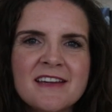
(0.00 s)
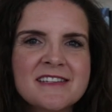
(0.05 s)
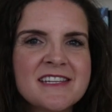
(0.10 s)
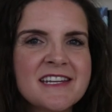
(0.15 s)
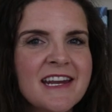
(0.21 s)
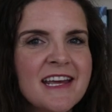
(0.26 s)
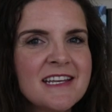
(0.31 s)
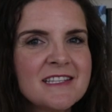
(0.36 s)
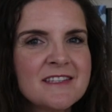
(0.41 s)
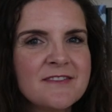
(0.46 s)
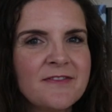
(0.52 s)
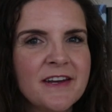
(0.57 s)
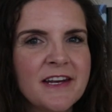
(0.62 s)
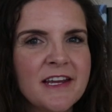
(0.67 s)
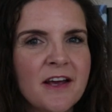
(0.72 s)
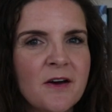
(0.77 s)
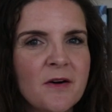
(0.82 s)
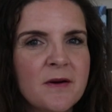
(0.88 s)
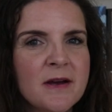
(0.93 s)
Today's
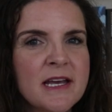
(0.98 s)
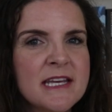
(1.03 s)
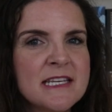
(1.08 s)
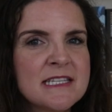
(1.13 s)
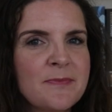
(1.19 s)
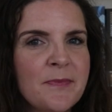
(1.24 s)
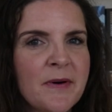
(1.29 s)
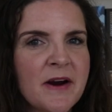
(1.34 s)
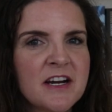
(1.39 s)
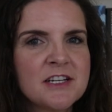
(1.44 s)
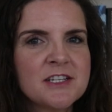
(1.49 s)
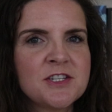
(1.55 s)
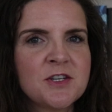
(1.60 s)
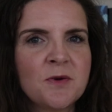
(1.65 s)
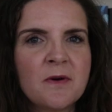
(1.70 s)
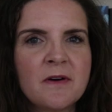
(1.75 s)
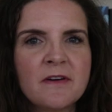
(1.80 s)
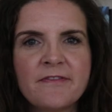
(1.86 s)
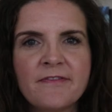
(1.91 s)
video is part
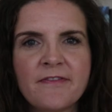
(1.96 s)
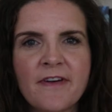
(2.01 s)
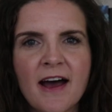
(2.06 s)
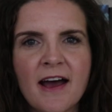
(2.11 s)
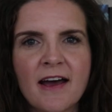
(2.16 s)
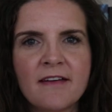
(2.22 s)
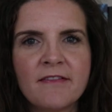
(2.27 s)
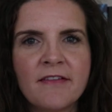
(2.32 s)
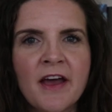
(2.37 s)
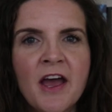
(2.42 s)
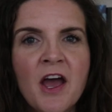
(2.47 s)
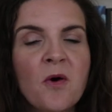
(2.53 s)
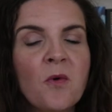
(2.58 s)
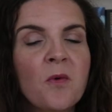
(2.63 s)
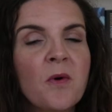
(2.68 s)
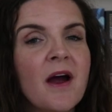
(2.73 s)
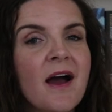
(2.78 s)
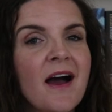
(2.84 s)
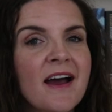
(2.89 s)
2 of 5
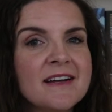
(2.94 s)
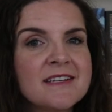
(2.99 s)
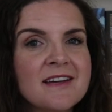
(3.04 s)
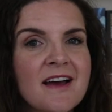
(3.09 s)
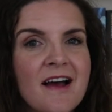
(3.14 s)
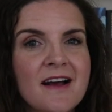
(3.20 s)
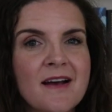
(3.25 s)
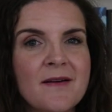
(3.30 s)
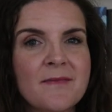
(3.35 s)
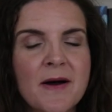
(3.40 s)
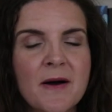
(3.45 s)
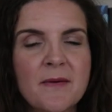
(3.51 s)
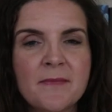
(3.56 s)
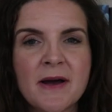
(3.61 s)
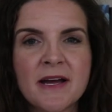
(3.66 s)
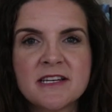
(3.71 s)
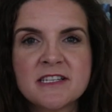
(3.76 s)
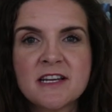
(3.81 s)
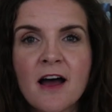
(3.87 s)
where I talk about
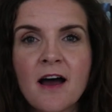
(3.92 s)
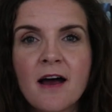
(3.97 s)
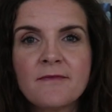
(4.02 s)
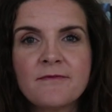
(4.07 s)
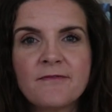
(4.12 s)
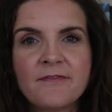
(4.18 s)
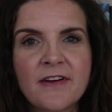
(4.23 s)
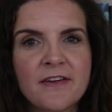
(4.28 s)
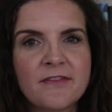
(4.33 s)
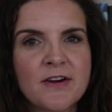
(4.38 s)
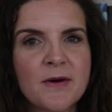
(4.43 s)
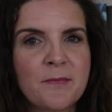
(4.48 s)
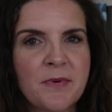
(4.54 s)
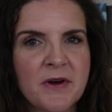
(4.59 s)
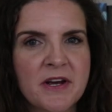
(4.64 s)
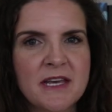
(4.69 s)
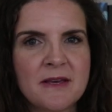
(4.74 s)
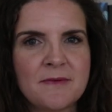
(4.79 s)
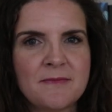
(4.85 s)
my top favorite
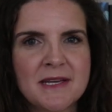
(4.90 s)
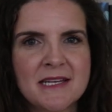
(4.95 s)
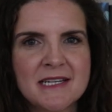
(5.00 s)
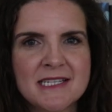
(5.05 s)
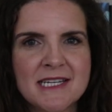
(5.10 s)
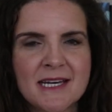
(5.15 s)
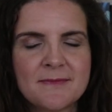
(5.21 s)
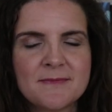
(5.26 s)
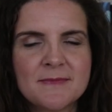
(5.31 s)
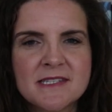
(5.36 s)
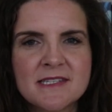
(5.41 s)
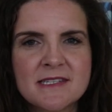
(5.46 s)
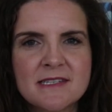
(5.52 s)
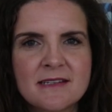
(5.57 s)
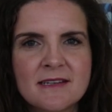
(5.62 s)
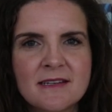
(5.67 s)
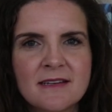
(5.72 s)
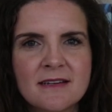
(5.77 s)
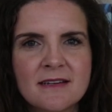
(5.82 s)
bookkeeping tips.